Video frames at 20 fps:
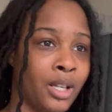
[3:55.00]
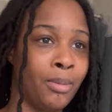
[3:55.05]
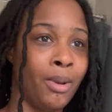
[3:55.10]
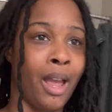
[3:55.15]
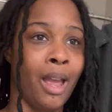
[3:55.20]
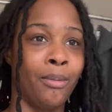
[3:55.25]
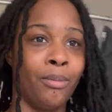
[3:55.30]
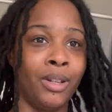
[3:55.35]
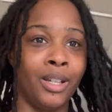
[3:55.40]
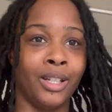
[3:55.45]
a
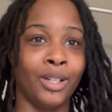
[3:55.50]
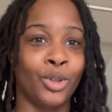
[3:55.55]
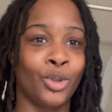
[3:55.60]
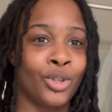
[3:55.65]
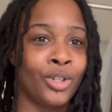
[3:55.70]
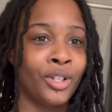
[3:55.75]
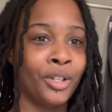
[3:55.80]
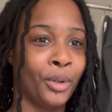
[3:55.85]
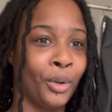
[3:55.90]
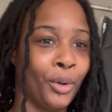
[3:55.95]
bad
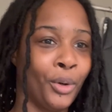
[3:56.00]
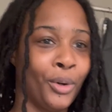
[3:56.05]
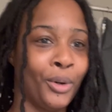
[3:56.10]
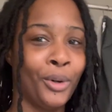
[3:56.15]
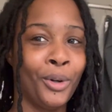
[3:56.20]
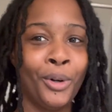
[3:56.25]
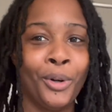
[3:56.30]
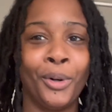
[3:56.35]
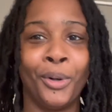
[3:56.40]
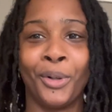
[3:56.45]
bitch.
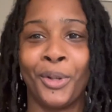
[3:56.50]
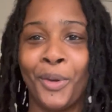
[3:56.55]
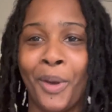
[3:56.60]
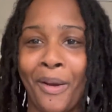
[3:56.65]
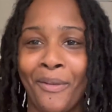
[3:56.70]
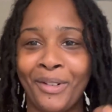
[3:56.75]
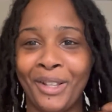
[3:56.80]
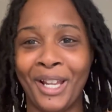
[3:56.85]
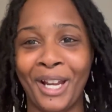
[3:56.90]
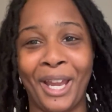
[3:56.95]
Oh, you
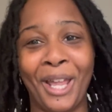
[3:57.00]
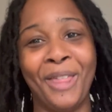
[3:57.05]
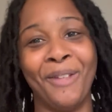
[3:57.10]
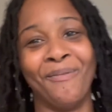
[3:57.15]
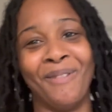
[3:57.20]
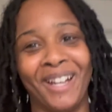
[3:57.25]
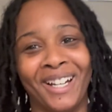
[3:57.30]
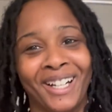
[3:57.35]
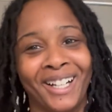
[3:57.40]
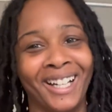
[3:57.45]
ever look in the
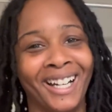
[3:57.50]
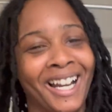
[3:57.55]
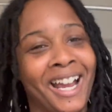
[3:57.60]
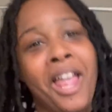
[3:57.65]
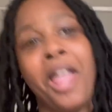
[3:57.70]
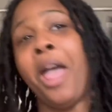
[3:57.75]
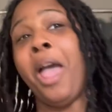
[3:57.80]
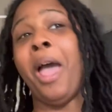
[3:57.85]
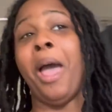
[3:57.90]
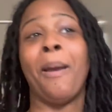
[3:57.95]
mirror
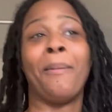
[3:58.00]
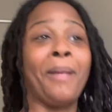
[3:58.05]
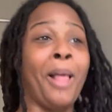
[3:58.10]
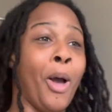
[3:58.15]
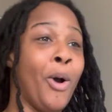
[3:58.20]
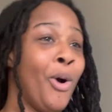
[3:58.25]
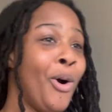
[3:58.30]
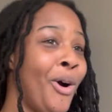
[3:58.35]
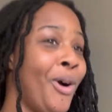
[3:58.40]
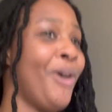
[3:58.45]
and be
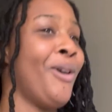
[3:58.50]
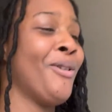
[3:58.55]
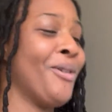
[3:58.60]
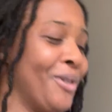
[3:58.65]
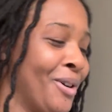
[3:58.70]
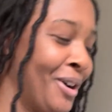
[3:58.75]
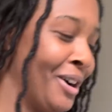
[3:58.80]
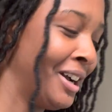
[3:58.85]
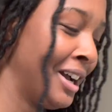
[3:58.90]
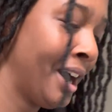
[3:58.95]
like,
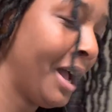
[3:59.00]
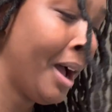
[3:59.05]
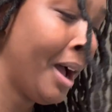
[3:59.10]
oh,